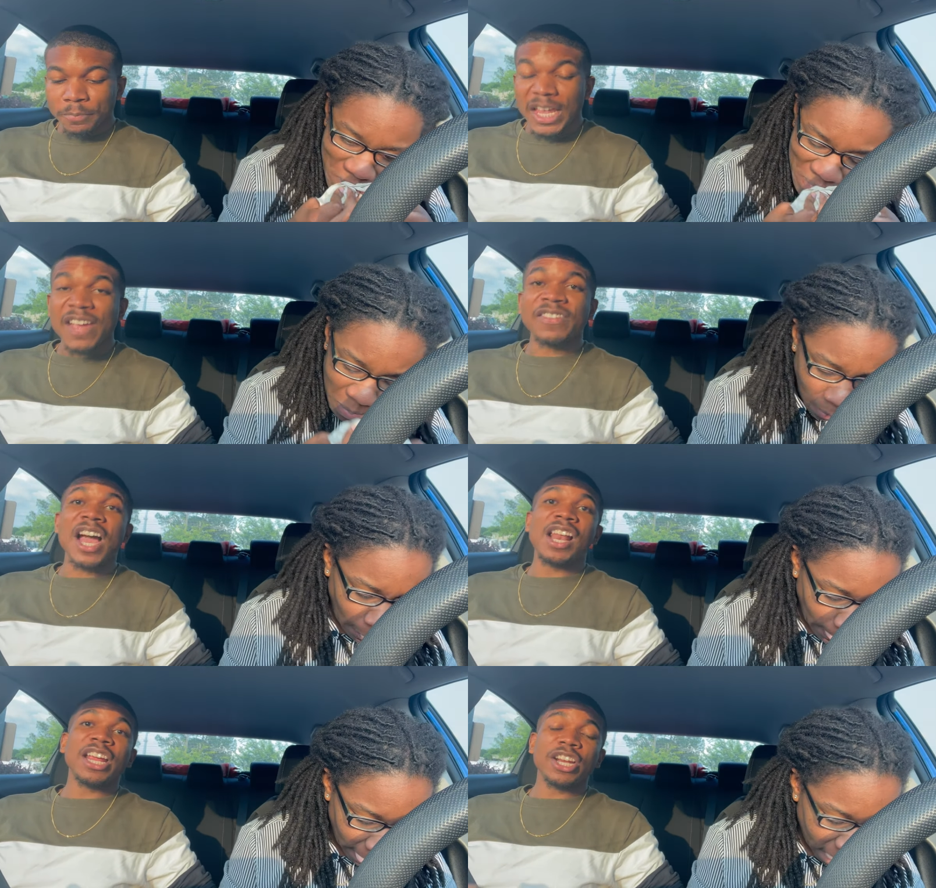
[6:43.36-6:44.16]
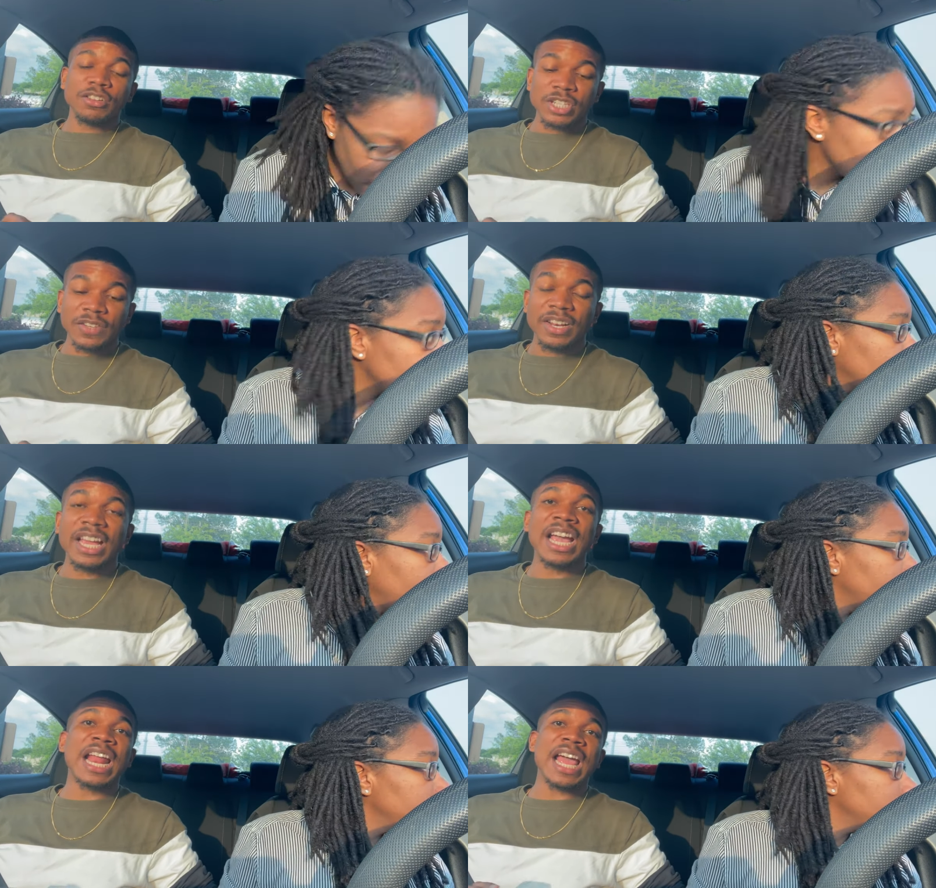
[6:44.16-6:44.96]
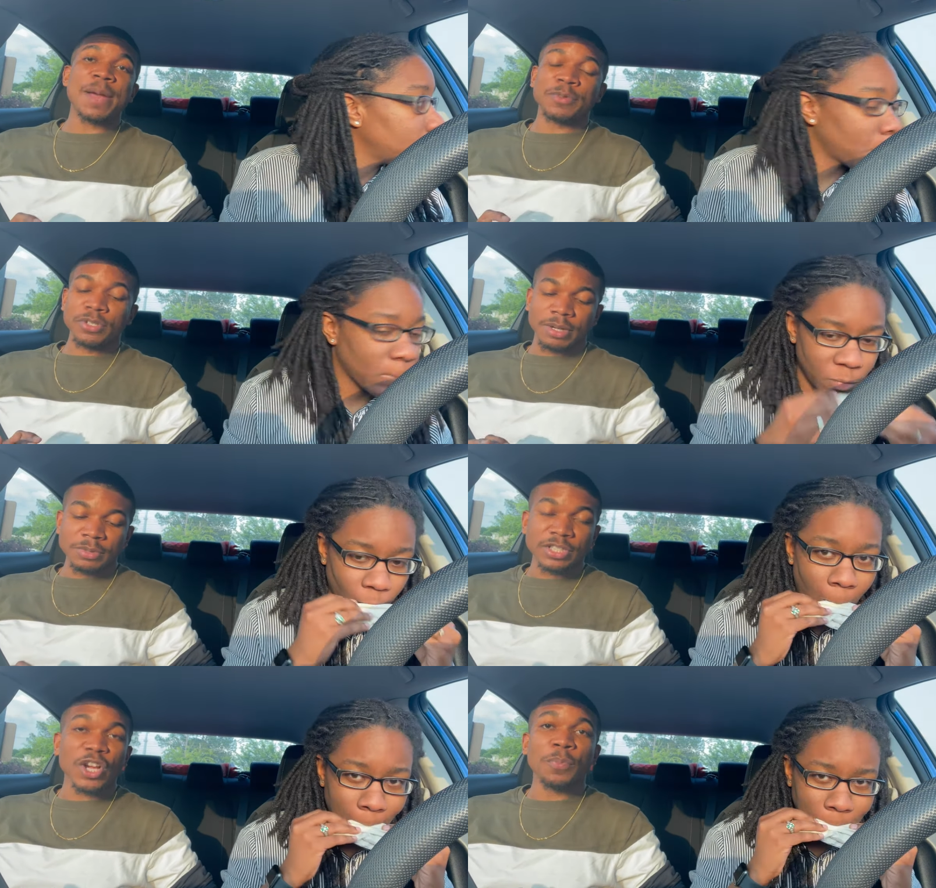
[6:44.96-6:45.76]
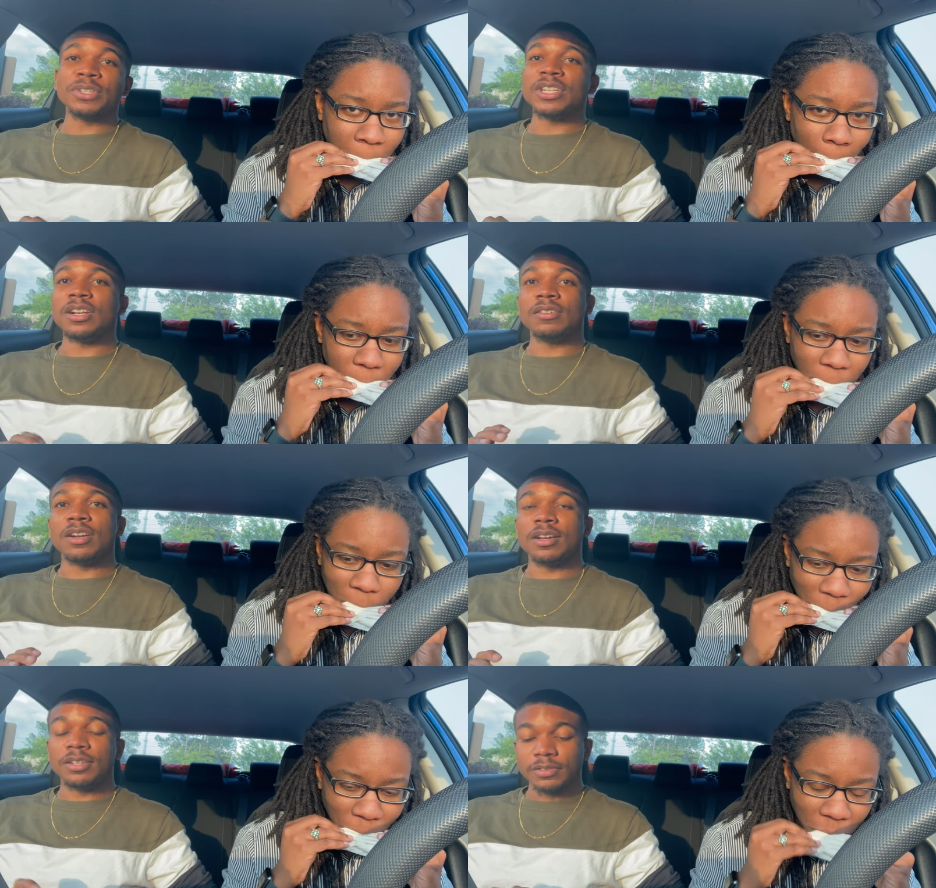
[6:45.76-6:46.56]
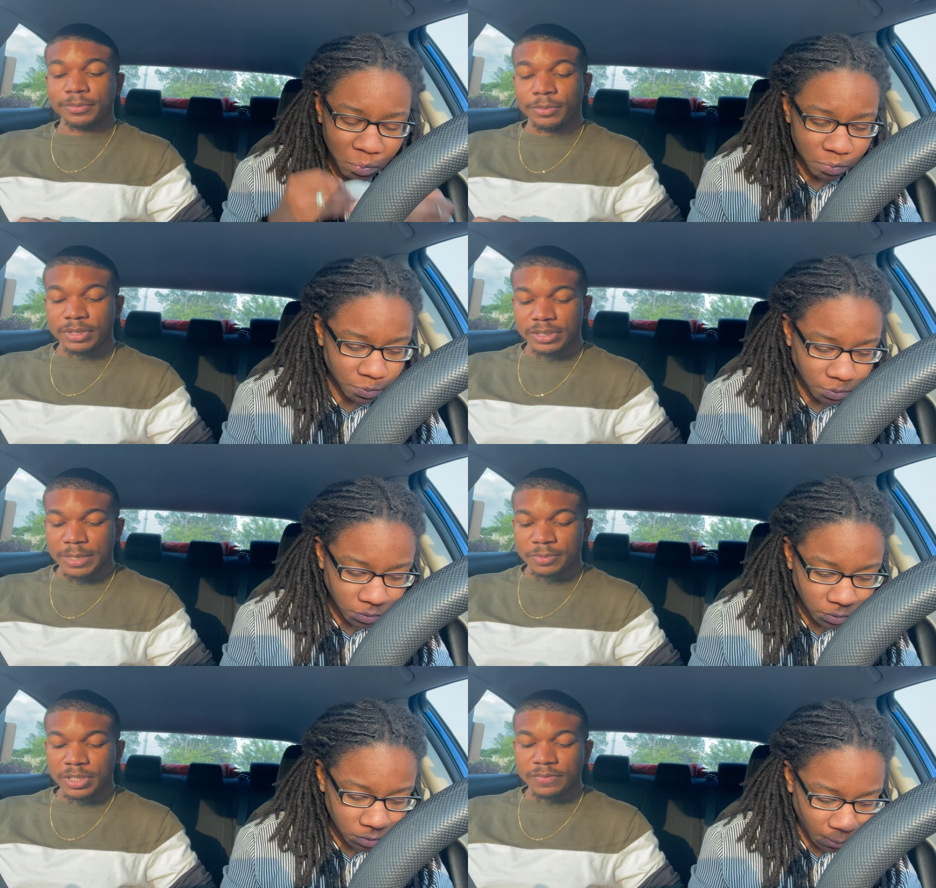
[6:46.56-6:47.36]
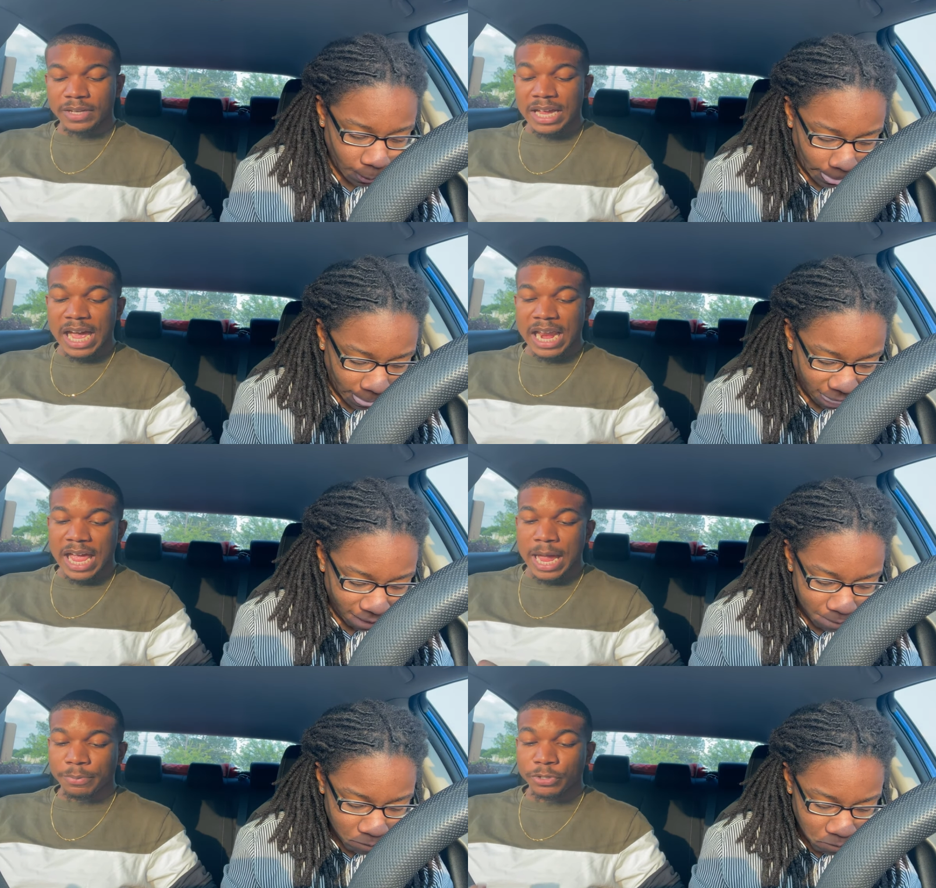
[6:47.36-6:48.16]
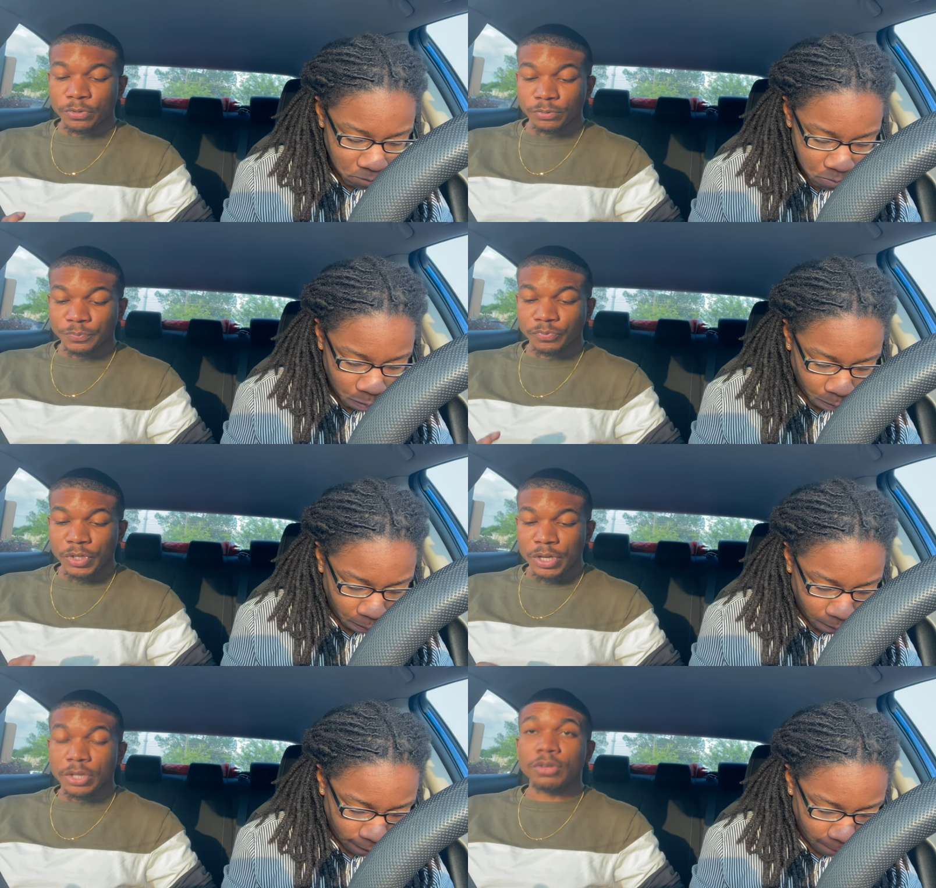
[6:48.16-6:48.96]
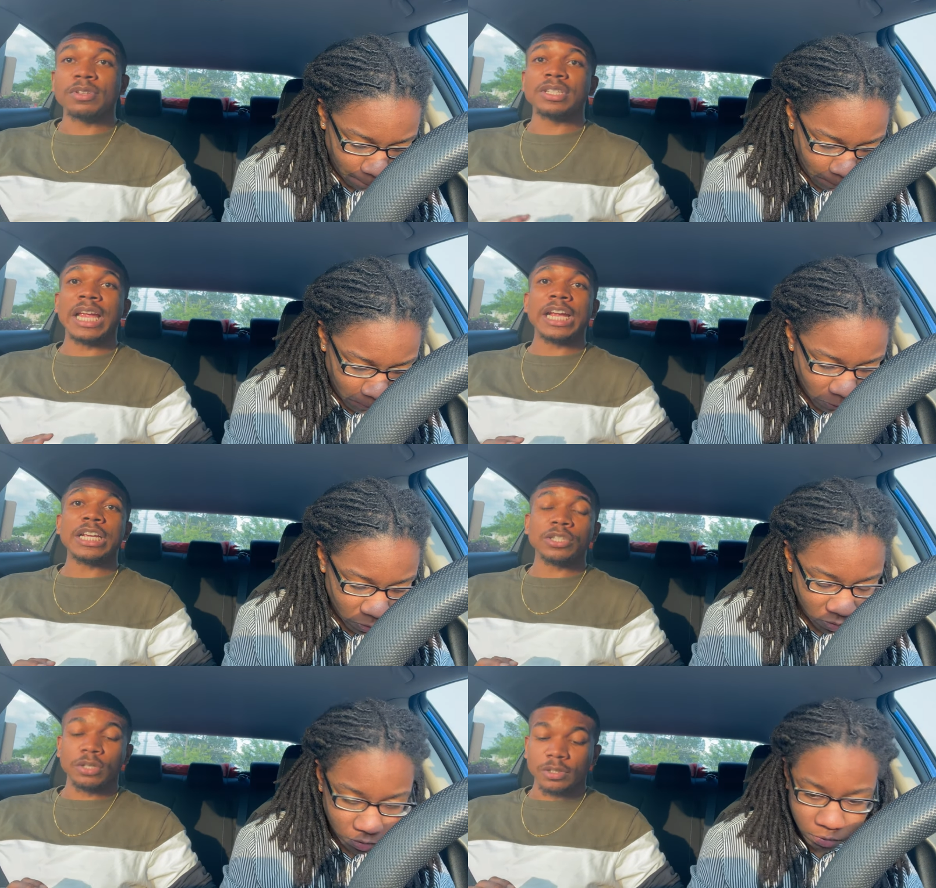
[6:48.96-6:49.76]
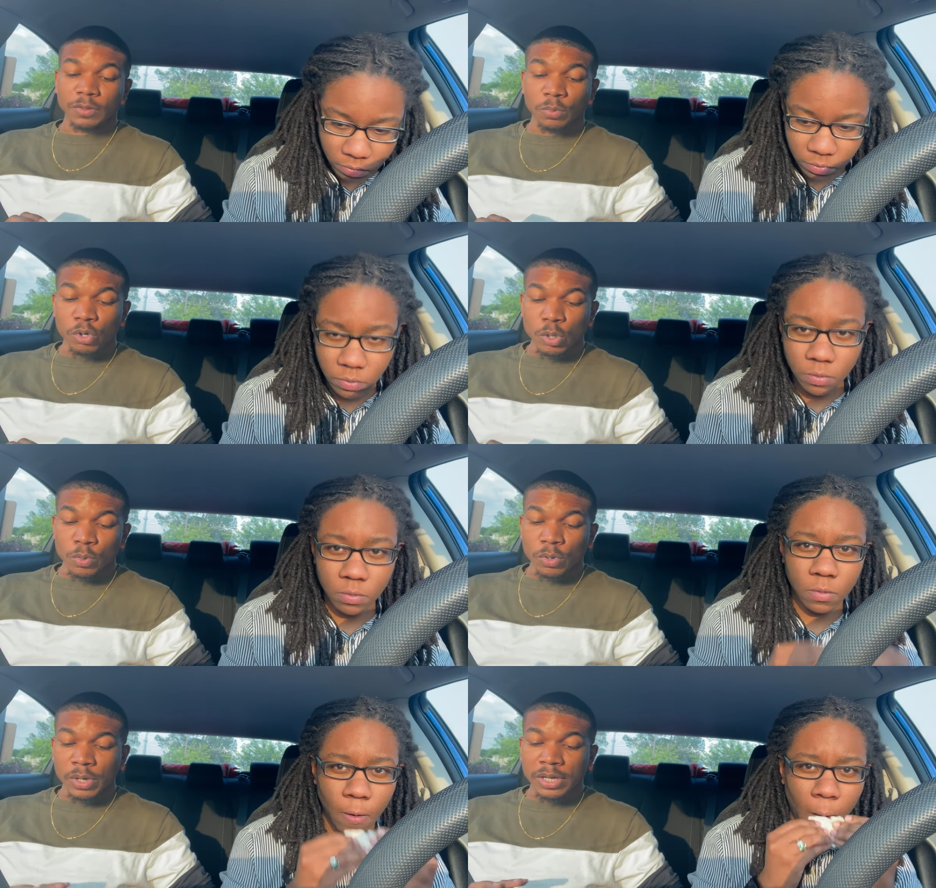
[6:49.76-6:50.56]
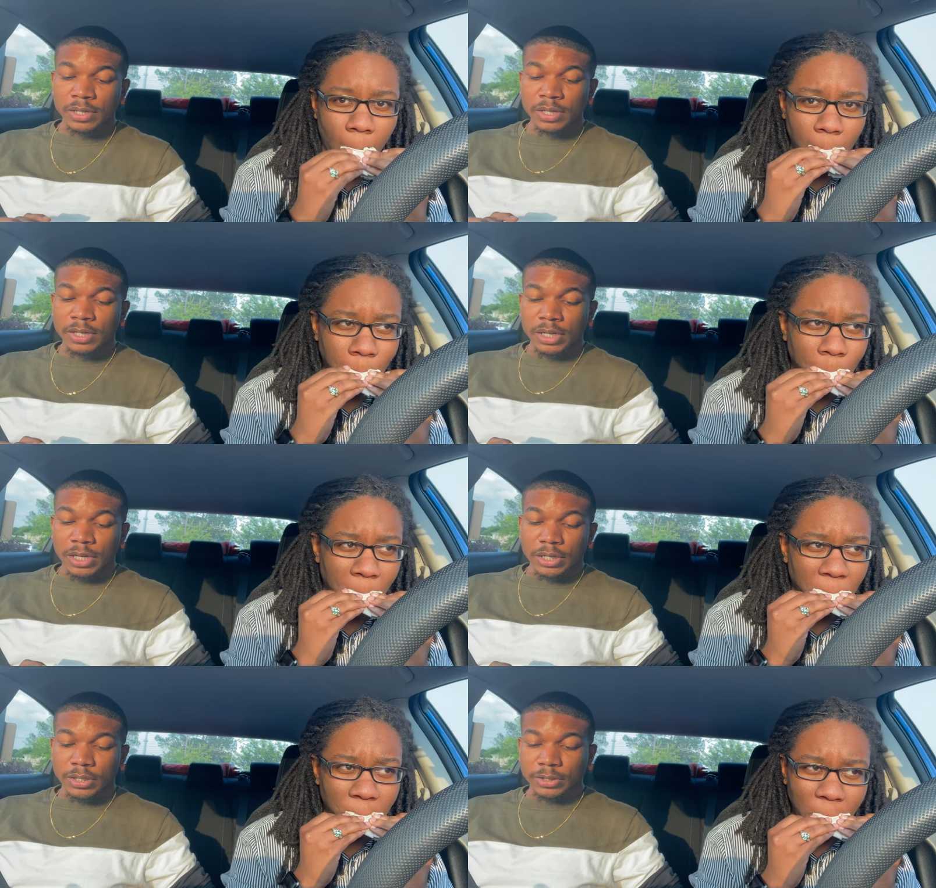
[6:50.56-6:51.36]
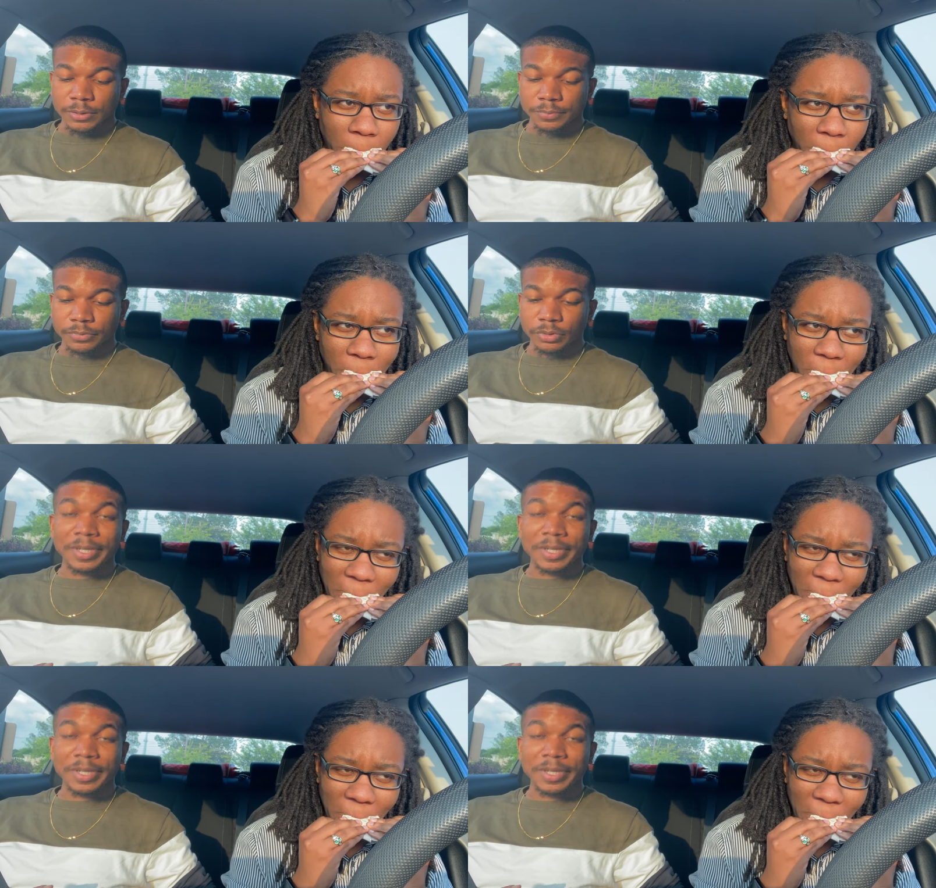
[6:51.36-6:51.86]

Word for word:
Speaker 1: if y'all ain't know, Chick-fil-A got an app too. I'm just gonna put y'all on the all the rewards app. Chick-fil-A got an app too. You can scan, get your little reward award. Um,